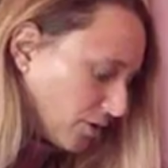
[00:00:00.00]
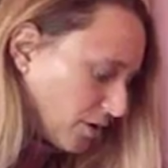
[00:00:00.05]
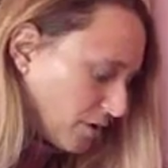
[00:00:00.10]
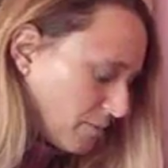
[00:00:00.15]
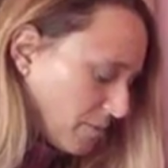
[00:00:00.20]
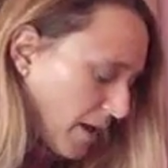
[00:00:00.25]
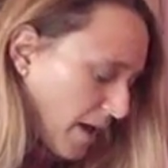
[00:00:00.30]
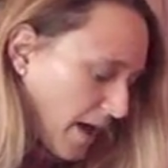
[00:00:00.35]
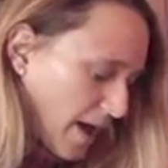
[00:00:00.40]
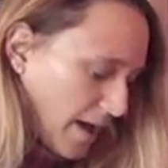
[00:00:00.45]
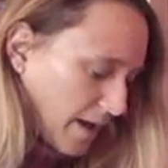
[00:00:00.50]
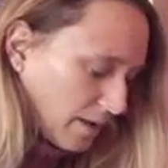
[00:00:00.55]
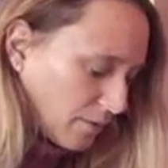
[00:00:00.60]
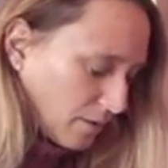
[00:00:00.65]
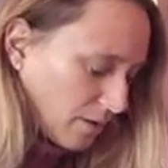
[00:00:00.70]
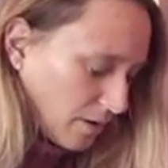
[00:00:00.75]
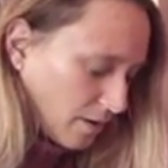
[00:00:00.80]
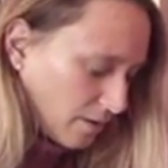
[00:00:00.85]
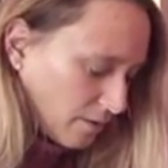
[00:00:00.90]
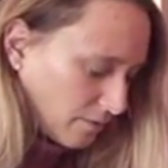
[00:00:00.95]
goodie bag
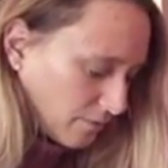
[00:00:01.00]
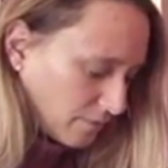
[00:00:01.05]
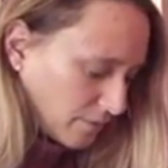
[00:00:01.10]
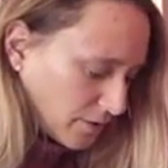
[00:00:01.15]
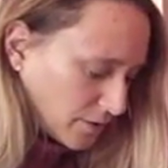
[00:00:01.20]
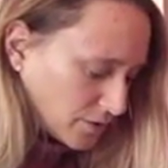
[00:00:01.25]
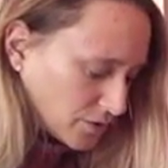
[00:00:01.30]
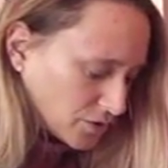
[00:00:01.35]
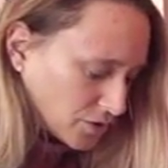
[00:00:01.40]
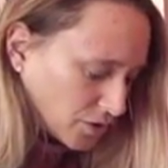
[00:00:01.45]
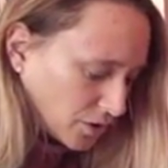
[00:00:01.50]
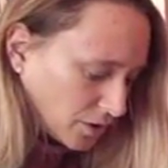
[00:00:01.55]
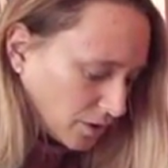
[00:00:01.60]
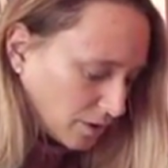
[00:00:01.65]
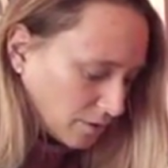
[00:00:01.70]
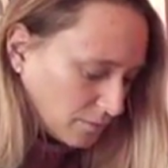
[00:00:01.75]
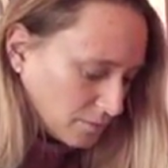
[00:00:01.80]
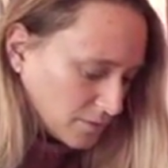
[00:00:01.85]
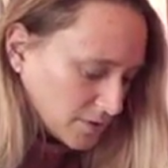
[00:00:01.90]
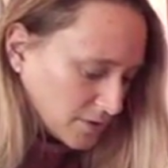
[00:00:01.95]
of uh,
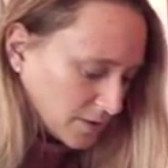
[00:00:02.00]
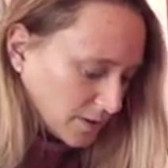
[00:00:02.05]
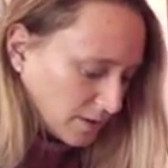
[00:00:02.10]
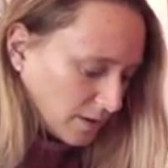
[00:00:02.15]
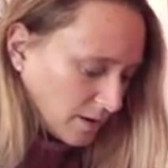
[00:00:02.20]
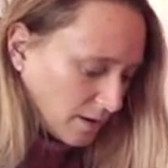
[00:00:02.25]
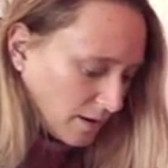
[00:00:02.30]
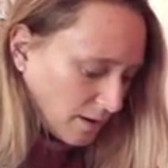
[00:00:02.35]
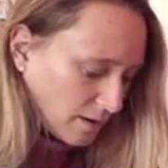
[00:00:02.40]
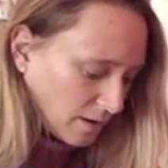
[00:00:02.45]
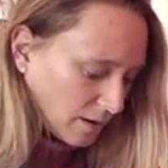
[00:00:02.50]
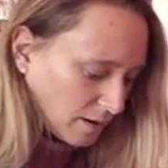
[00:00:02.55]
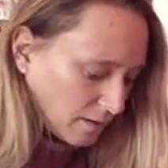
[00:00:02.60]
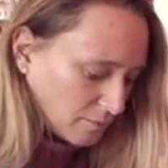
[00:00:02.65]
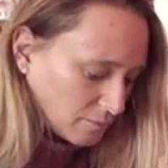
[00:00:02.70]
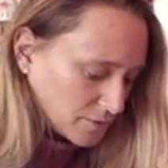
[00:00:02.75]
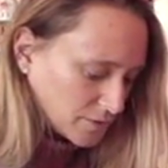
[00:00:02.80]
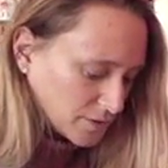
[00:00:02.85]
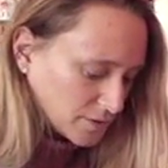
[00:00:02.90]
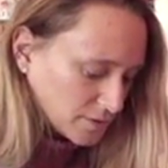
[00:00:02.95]
charms and I
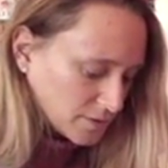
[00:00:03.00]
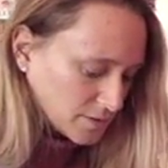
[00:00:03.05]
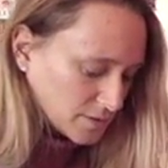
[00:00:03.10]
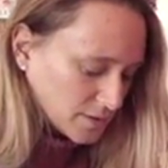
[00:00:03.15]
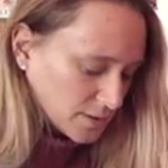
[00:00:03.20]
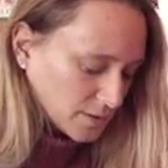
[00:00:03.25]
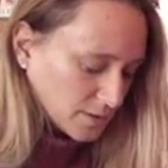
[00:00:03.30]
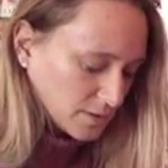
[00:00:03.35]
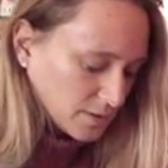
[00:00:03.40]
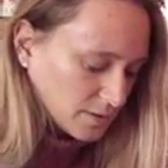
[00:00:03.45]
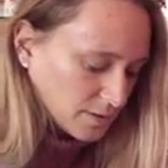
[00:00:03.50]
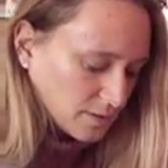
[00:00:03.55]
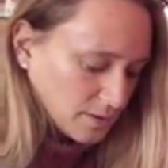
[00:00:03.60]
am just